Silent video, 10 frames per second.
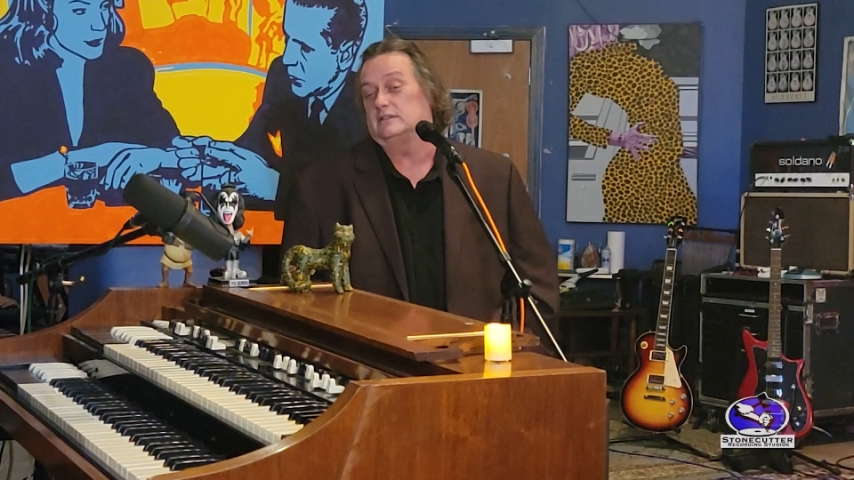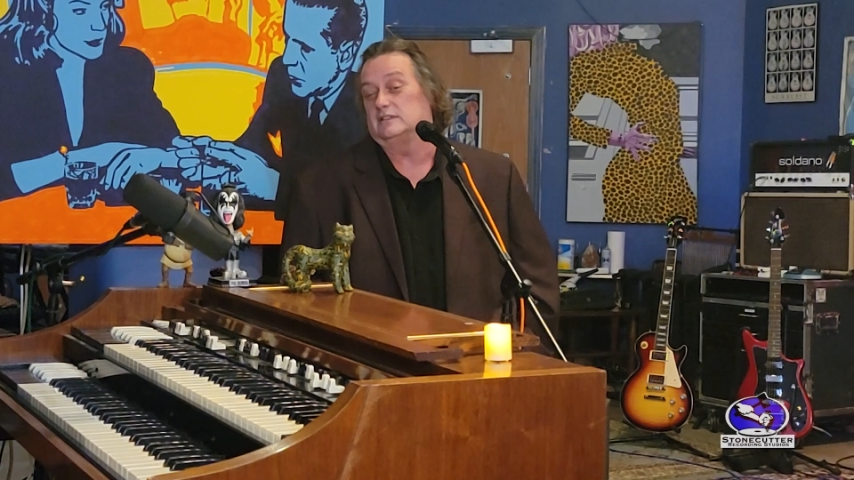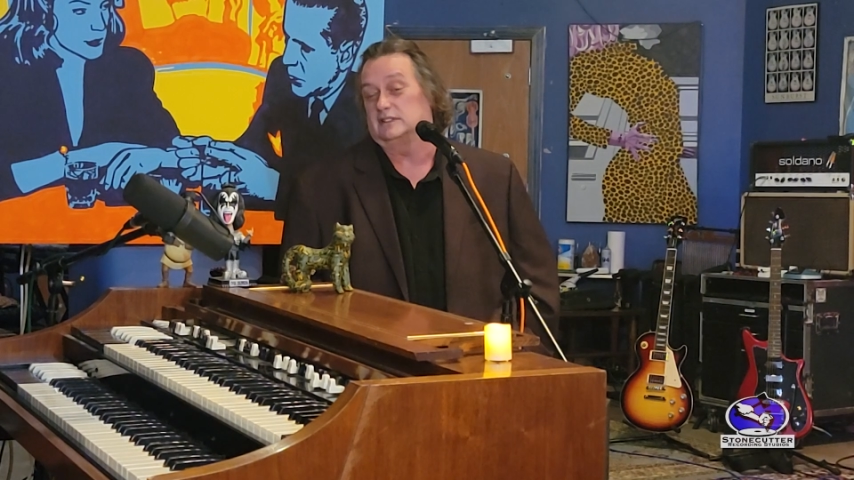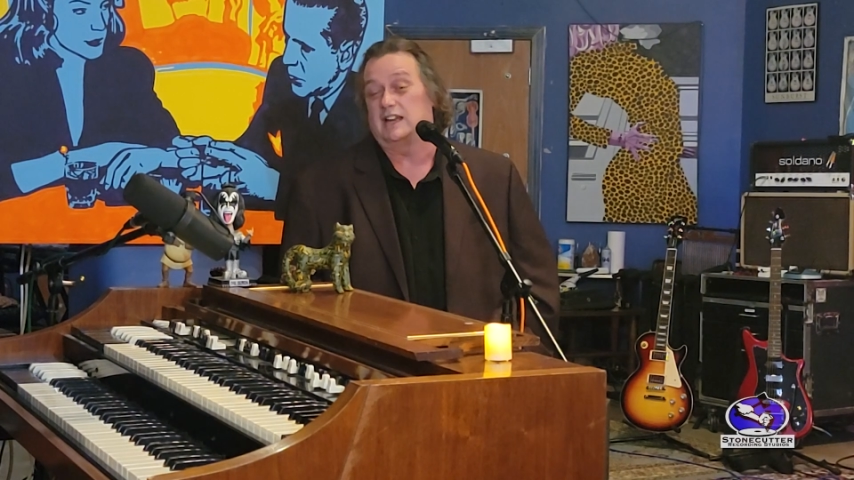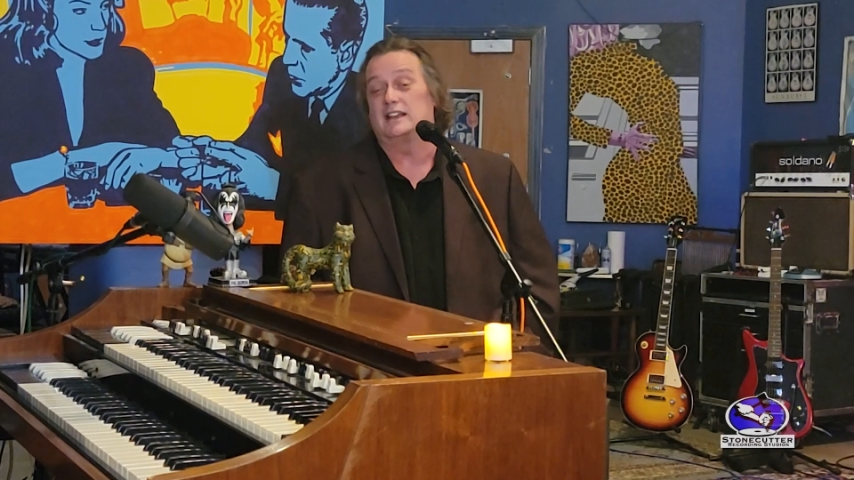
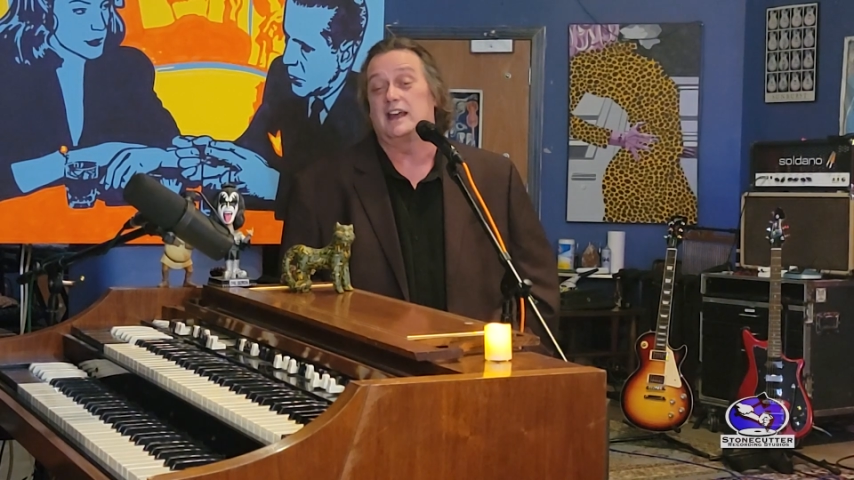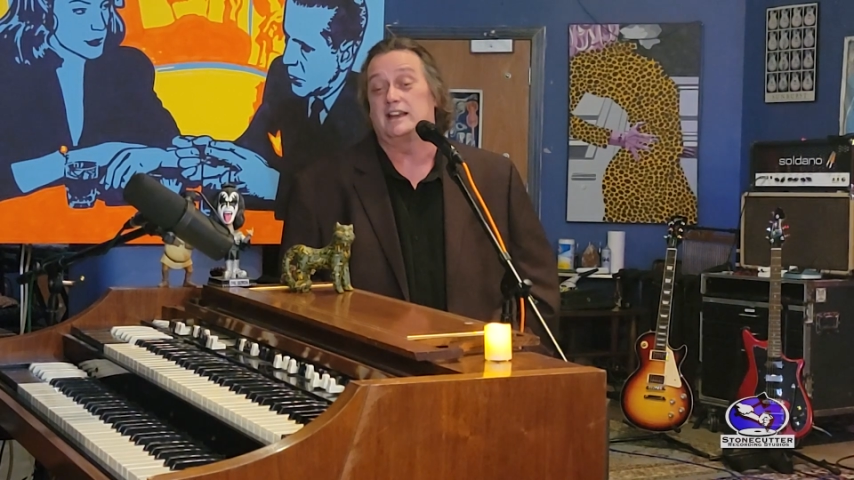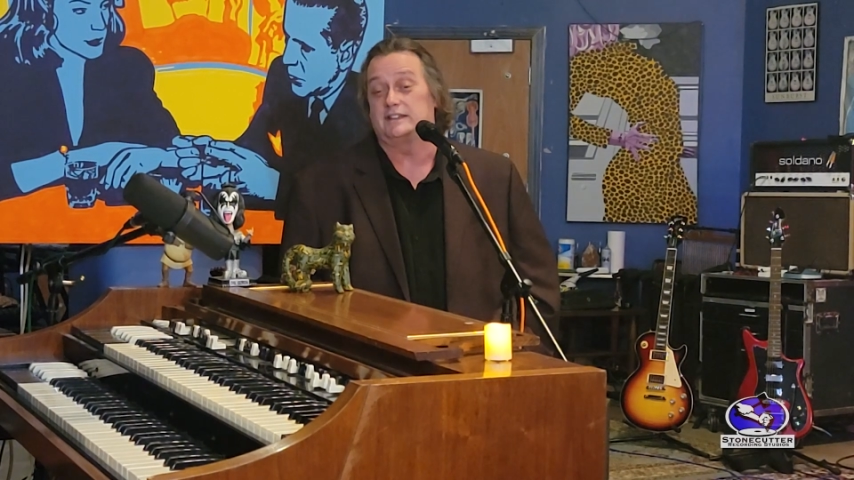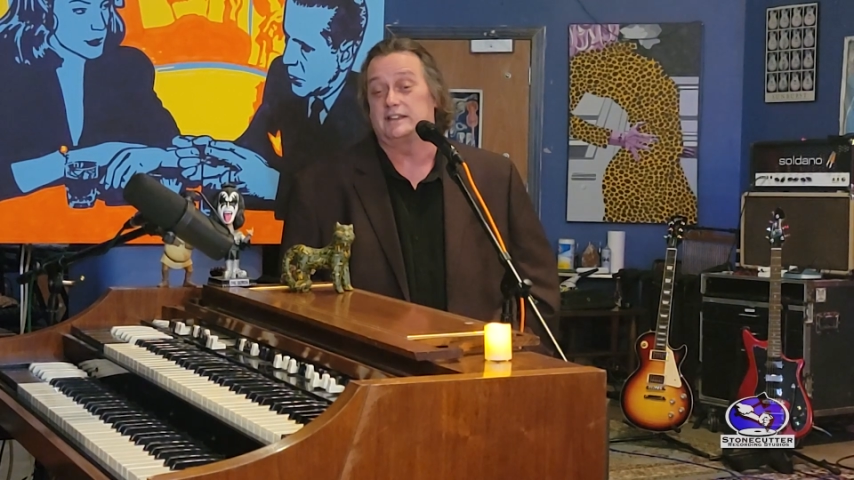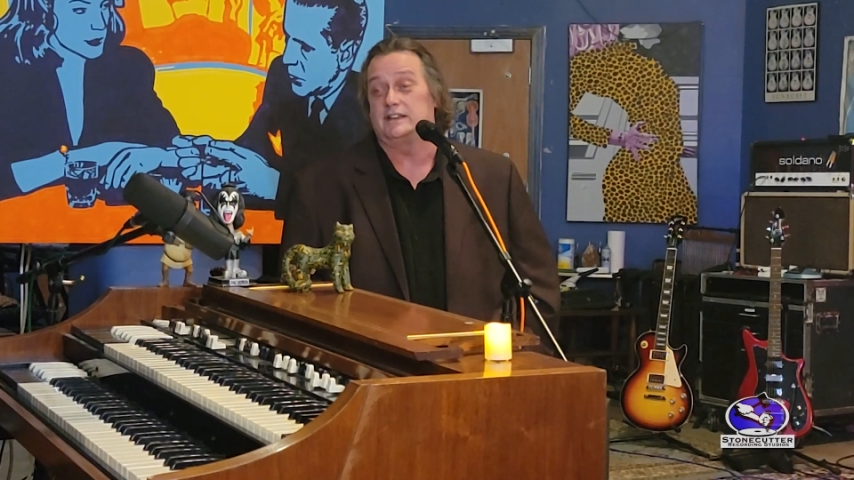a lot of
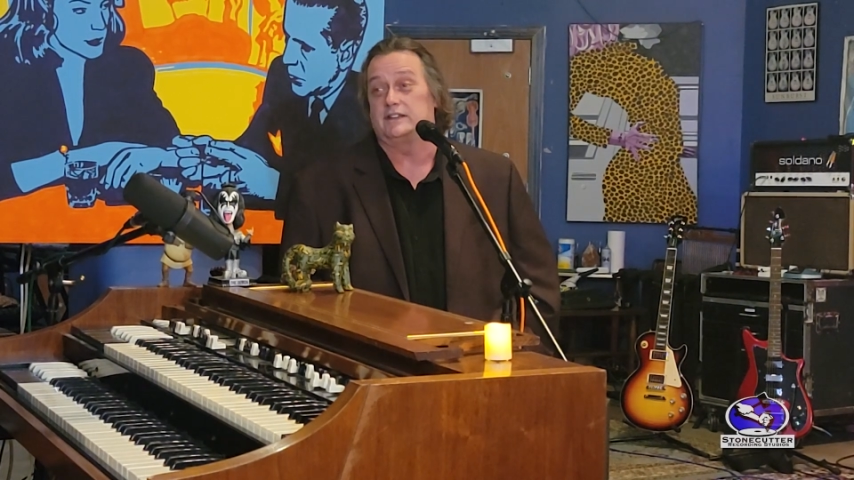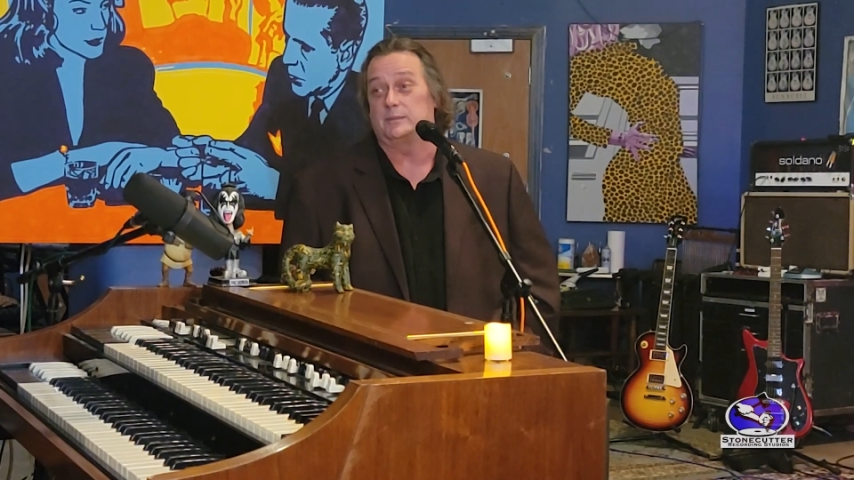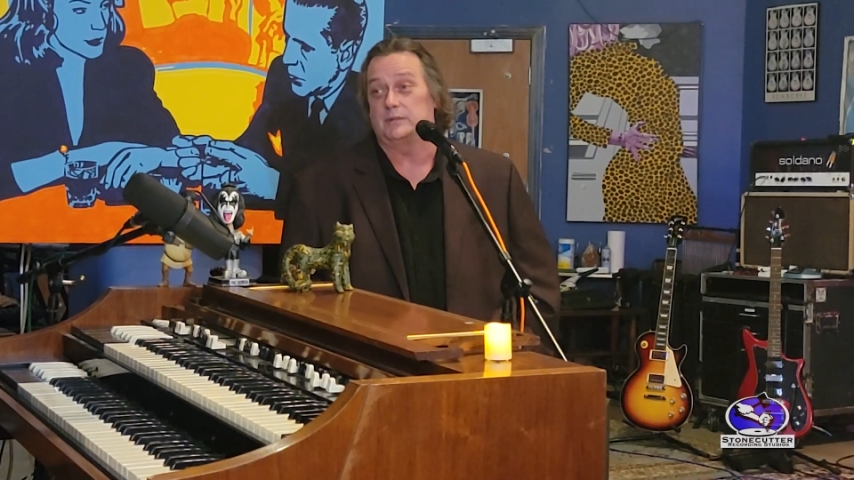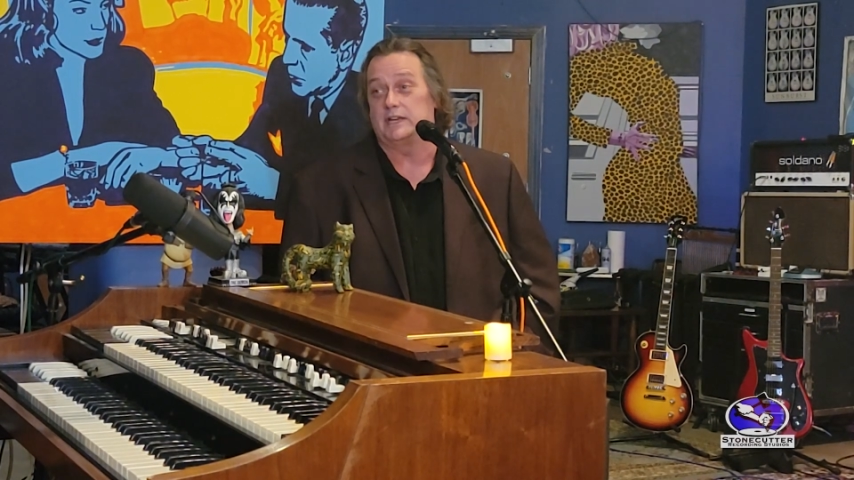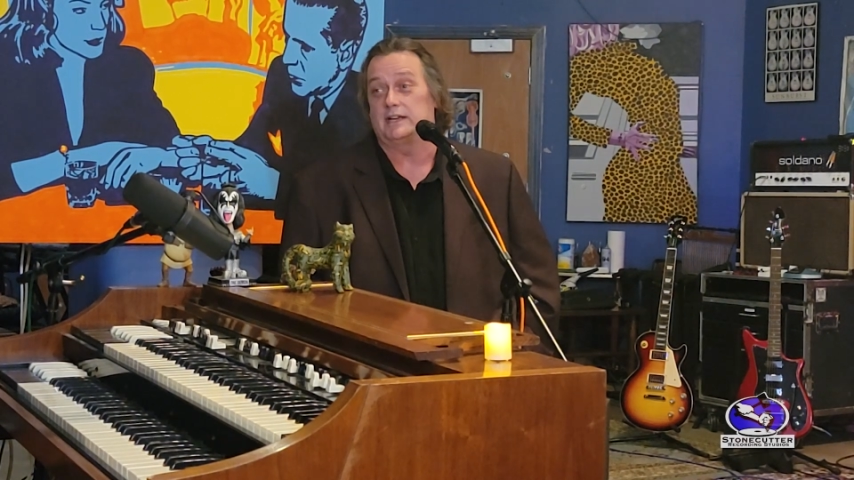teeth up in
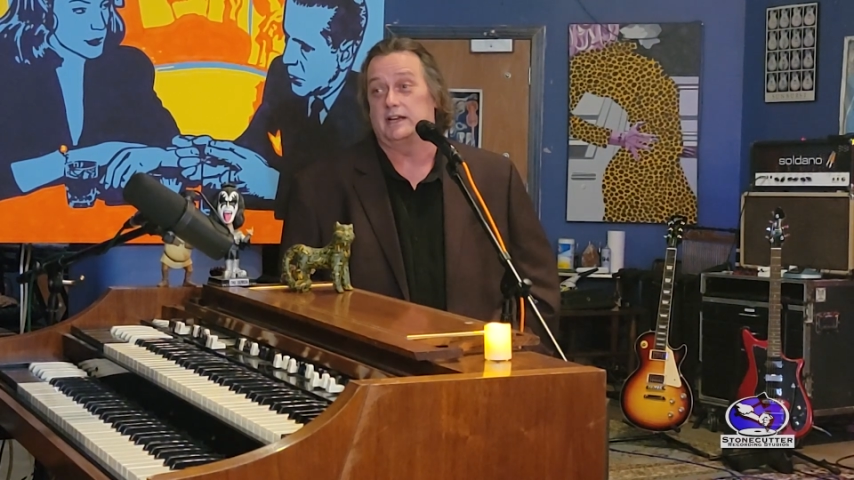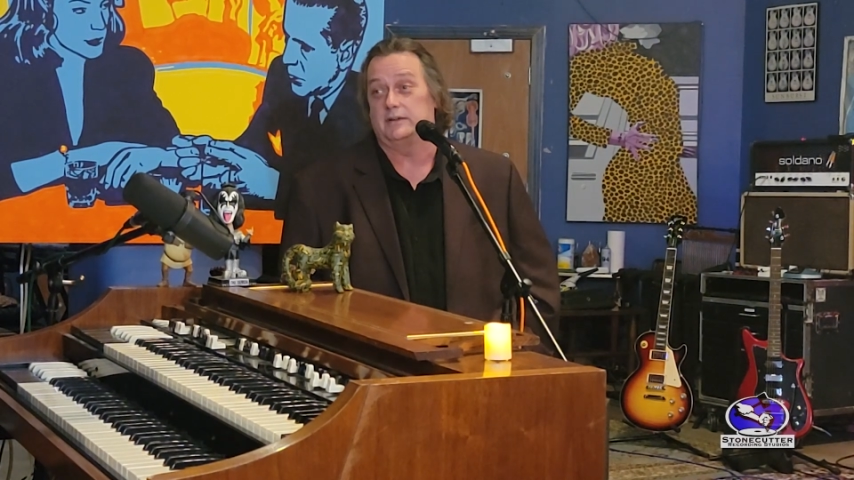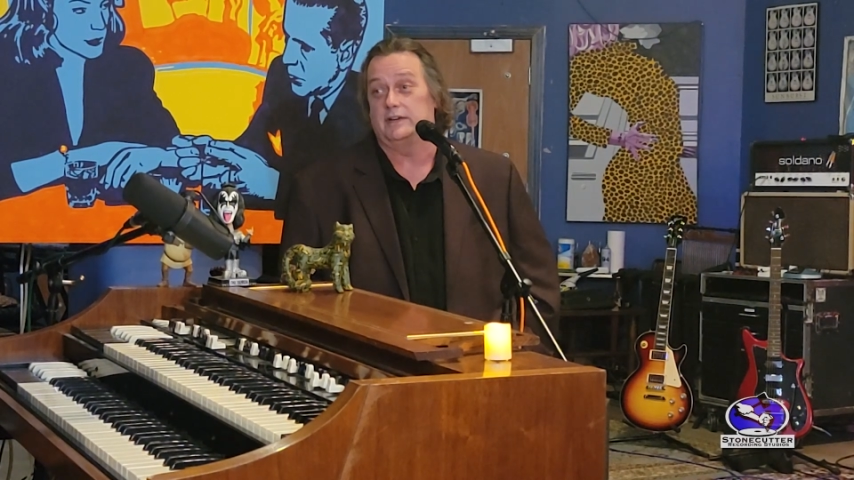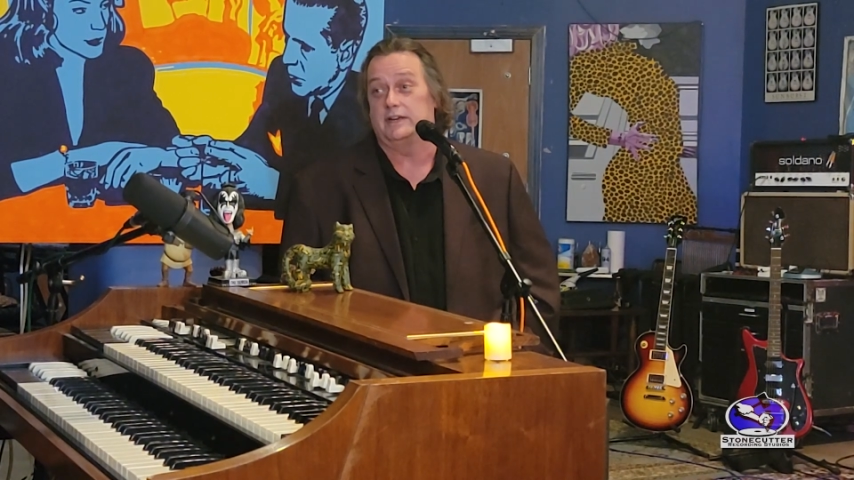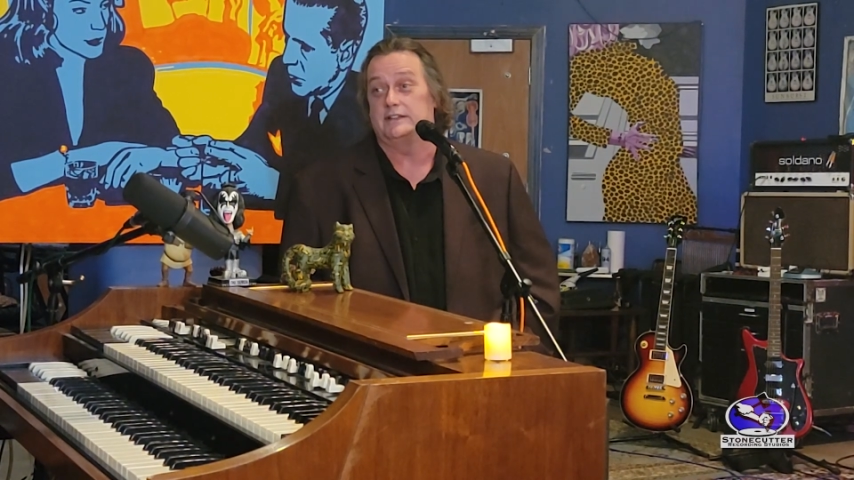that high
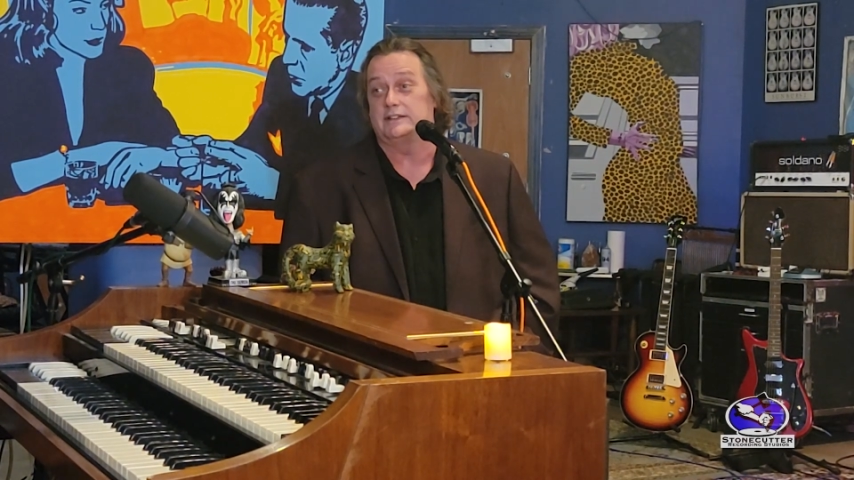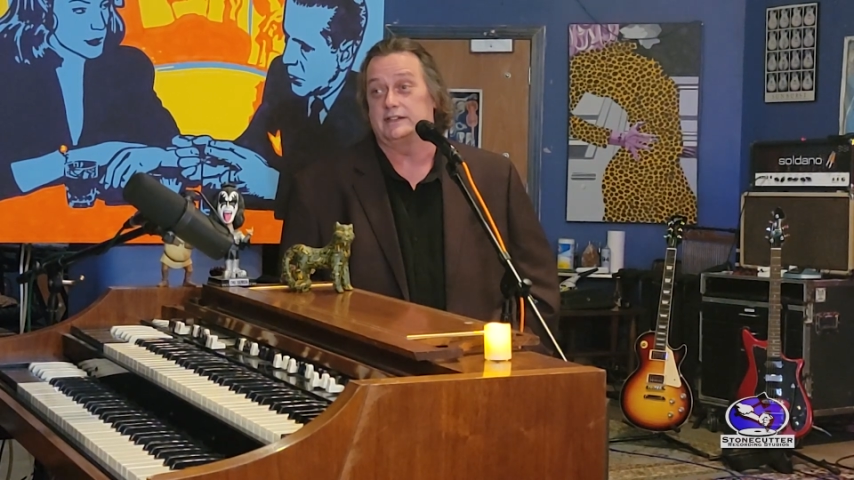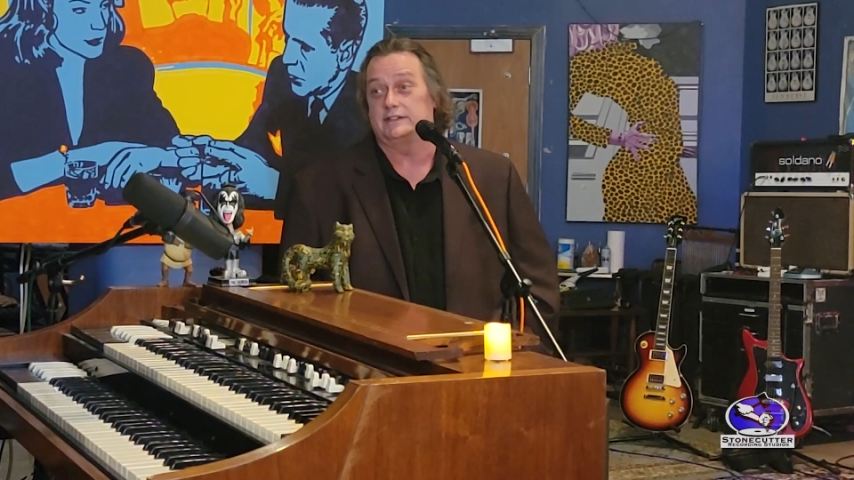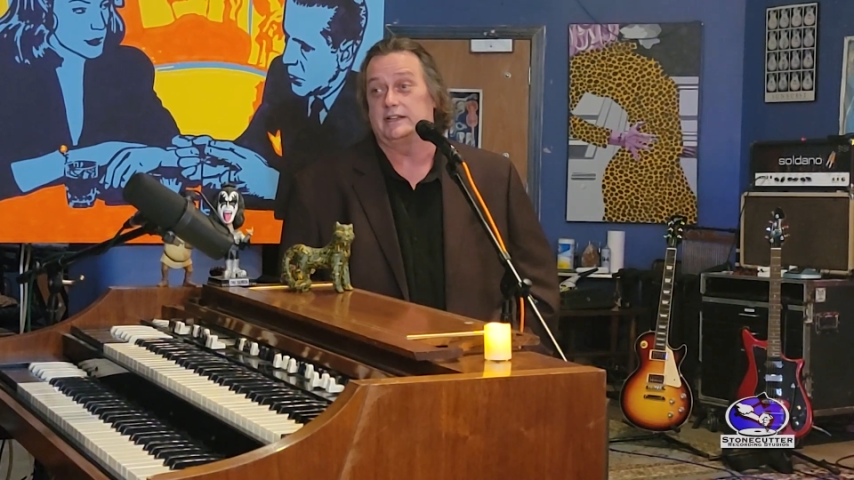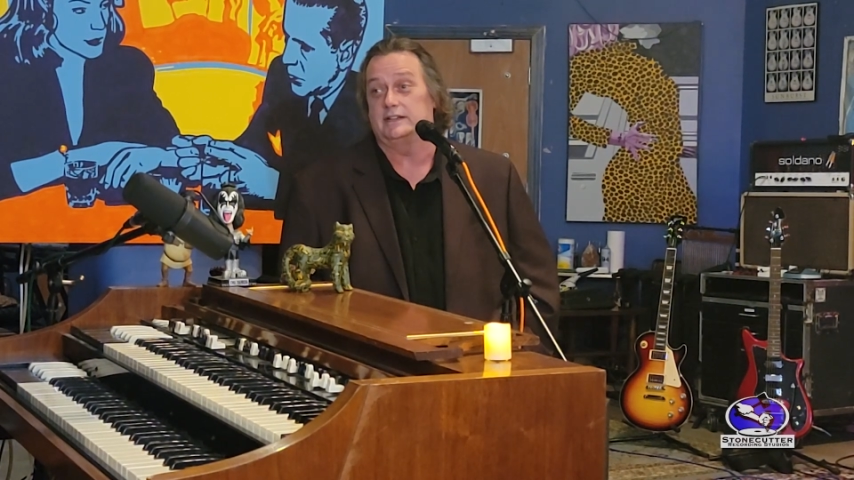range like
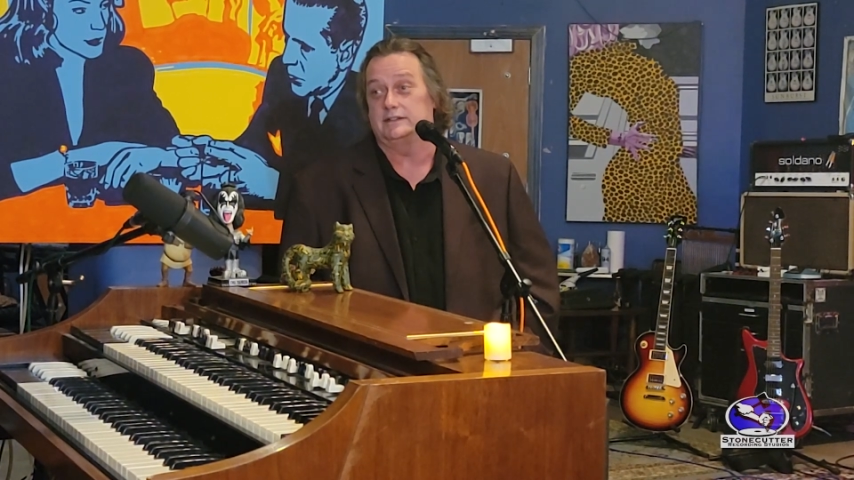that.